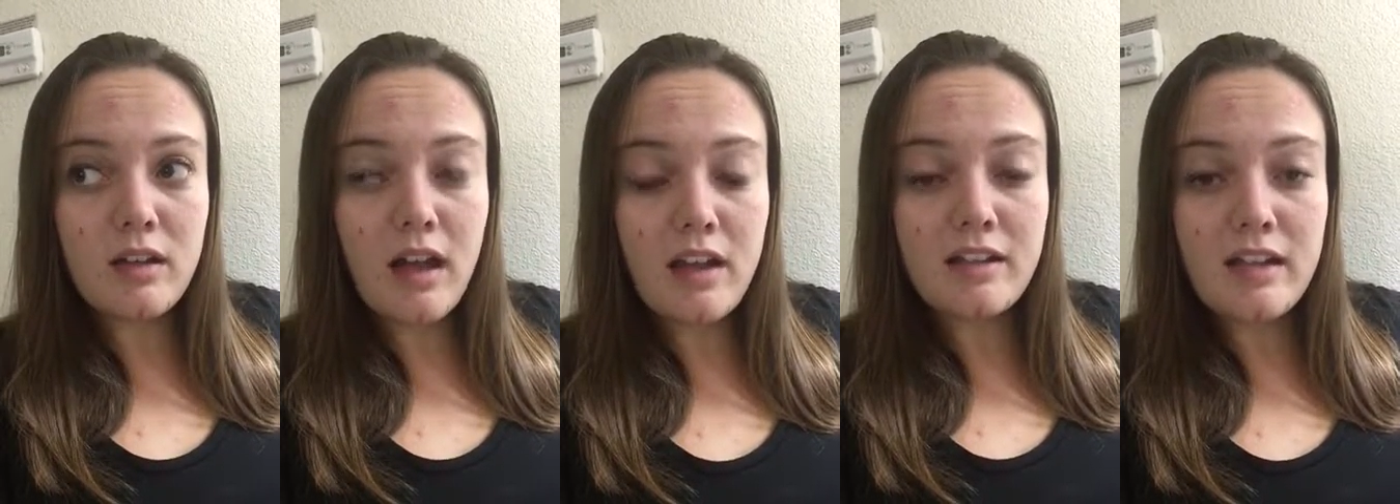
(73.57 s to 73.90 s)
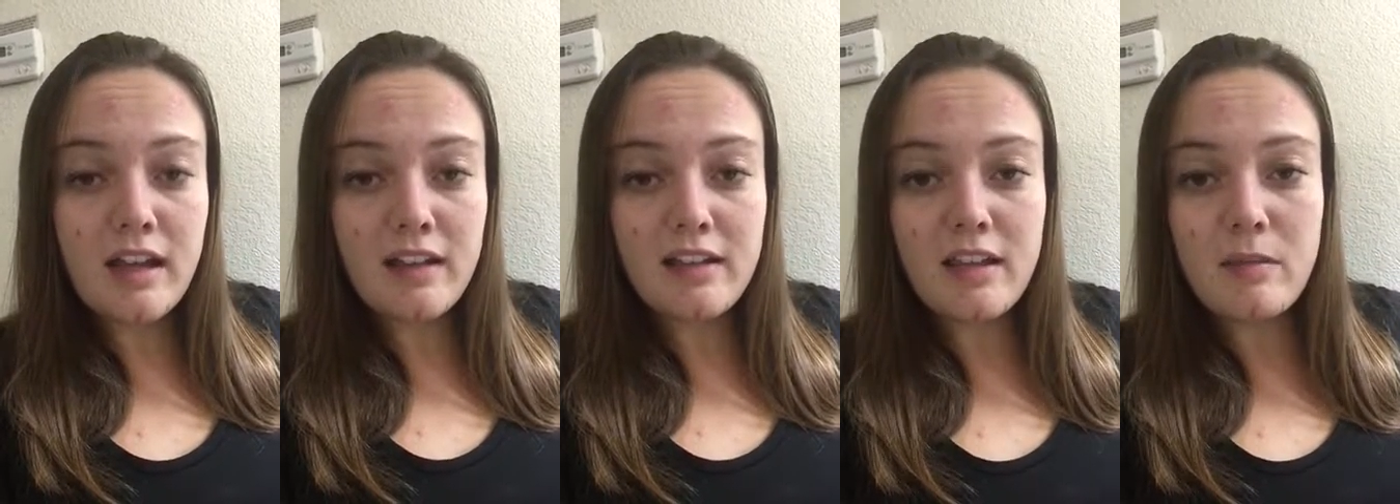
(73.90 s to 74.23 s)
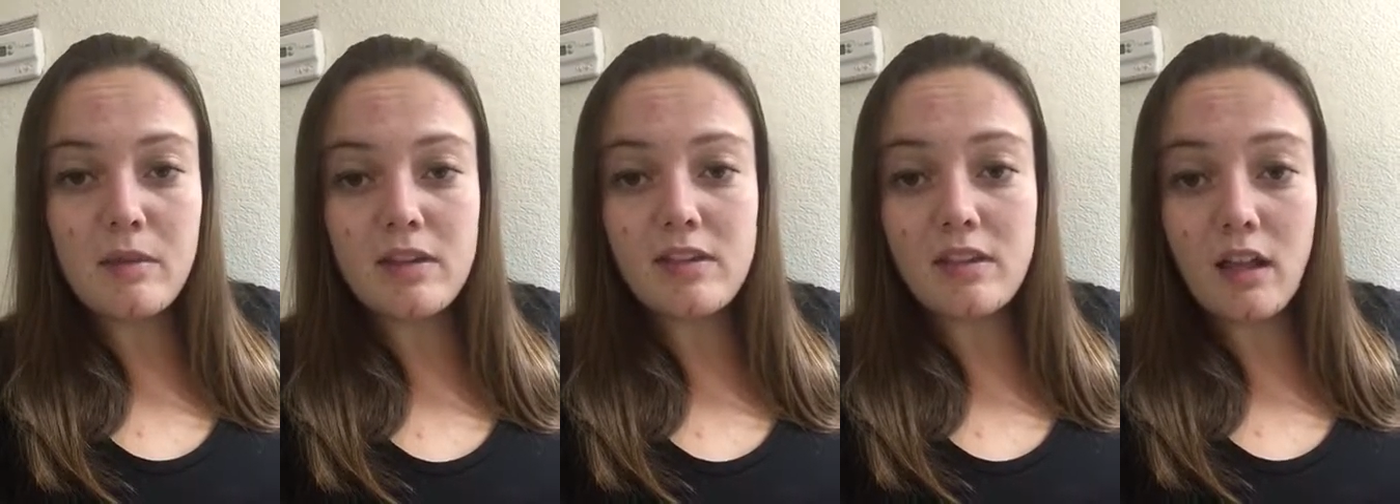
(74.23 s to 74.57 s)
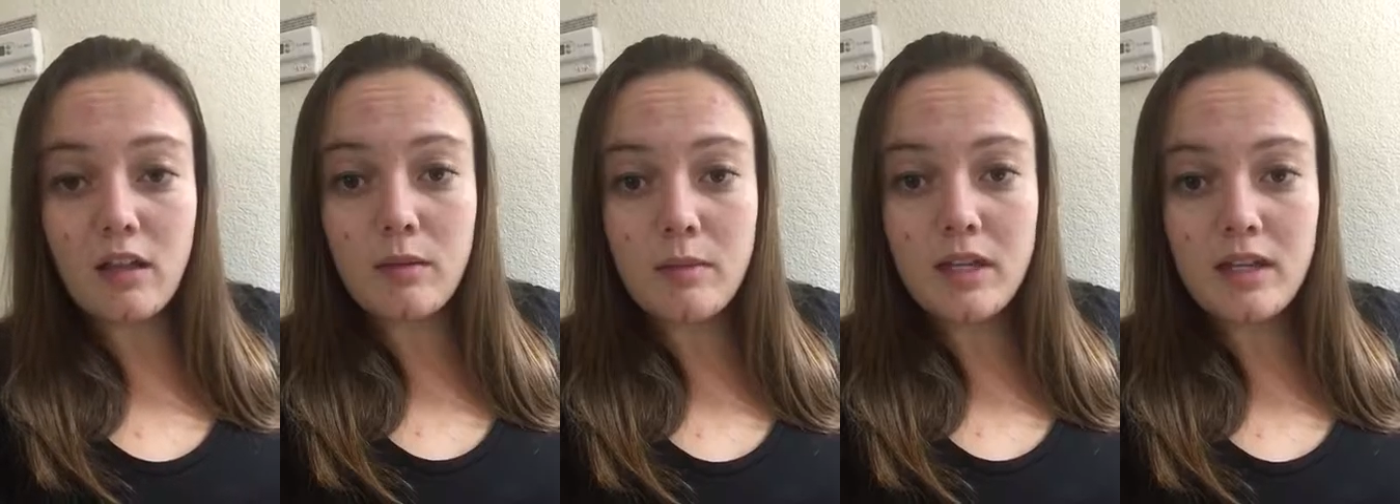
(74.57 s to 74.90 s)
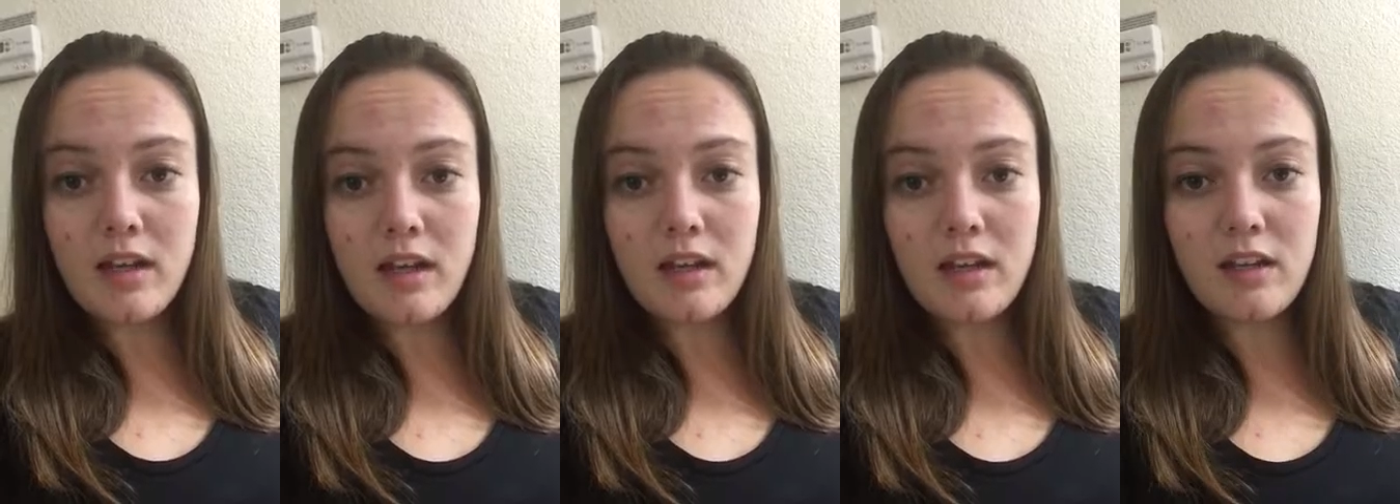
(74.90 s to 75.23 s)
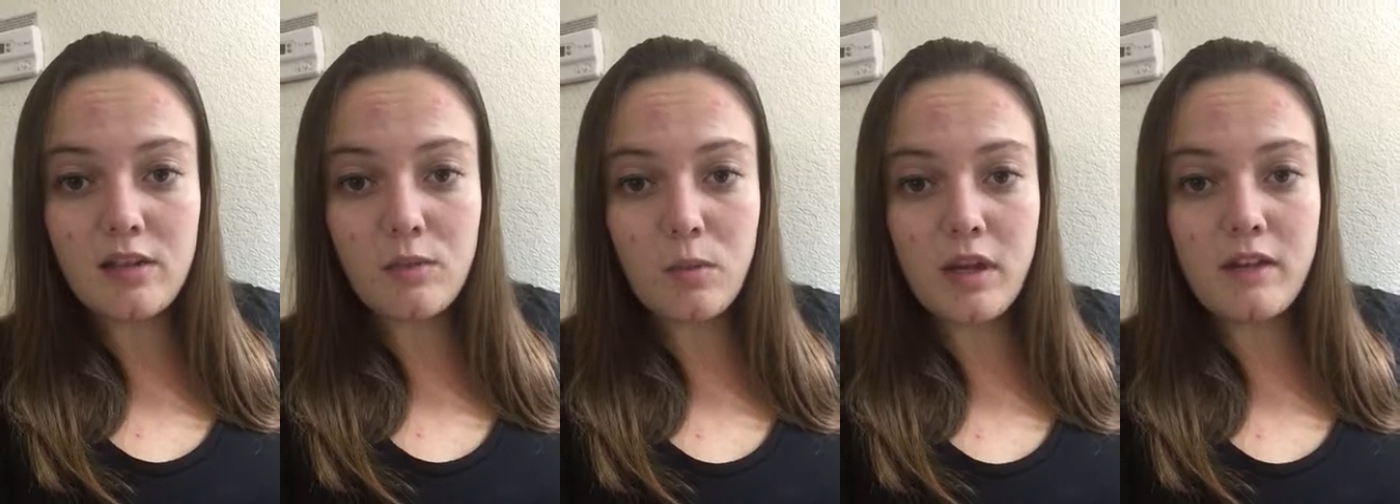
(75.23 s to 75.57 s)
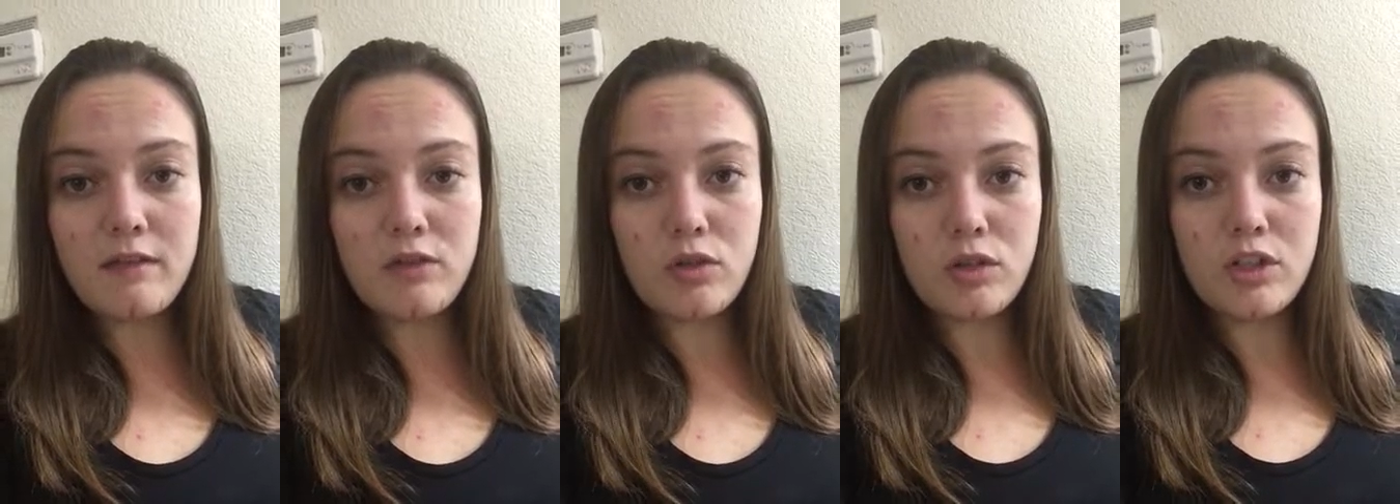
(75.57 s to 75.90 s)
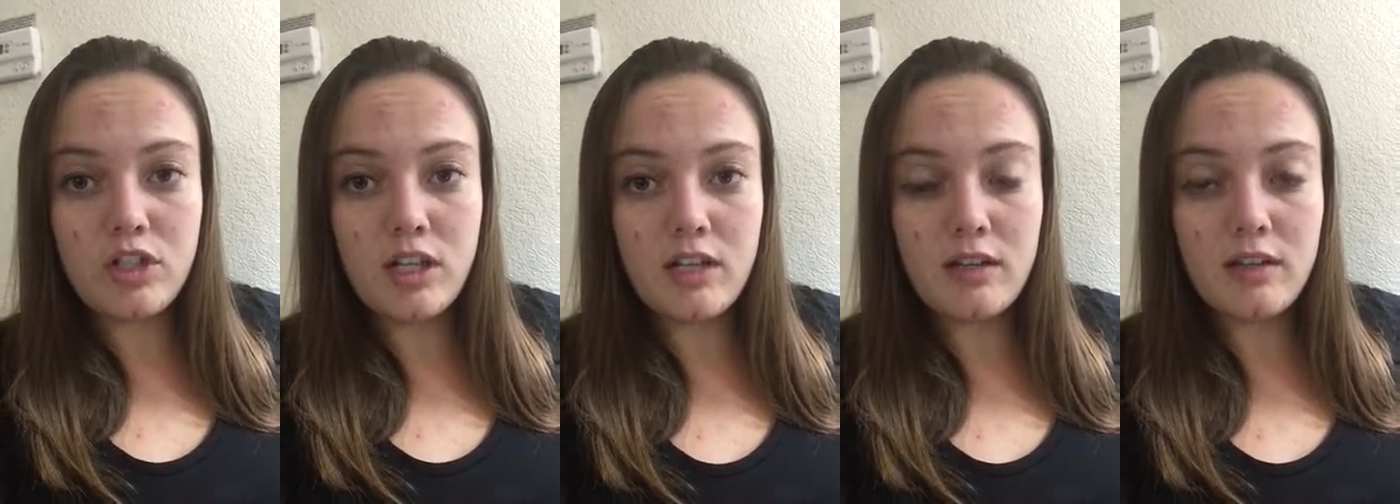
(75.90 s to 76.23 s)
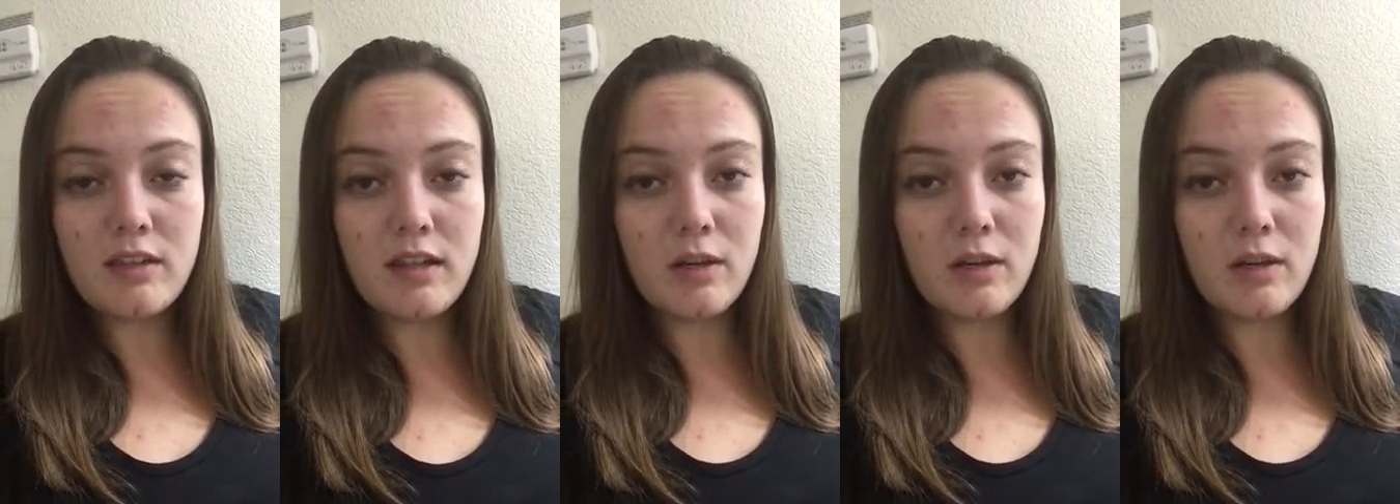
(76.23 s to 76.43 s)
contact's name is Solomon and his wife Georgina.